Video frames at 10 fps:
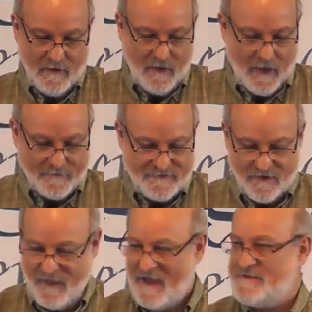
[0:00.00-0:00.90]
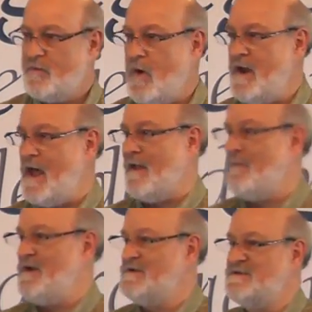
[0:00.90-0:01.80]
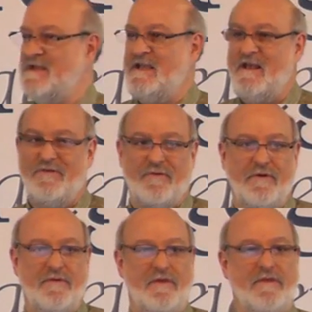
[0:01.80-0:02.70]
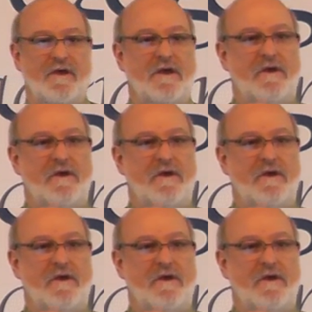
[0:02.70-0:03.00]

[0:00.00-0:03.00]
Uh, so that's one element is thinking through the